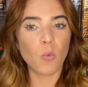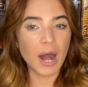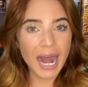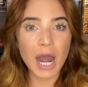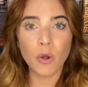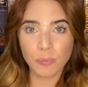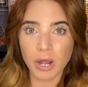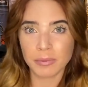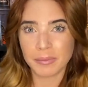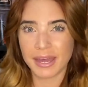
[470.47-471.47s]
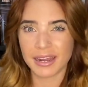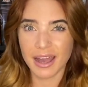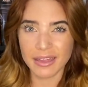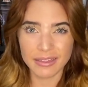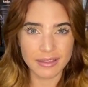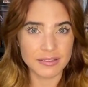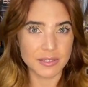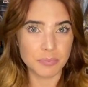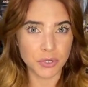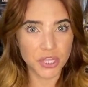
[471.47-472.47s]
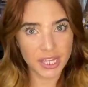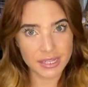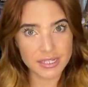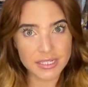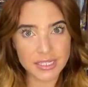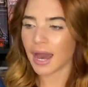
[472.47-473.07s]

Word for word: how problematic I think this book is.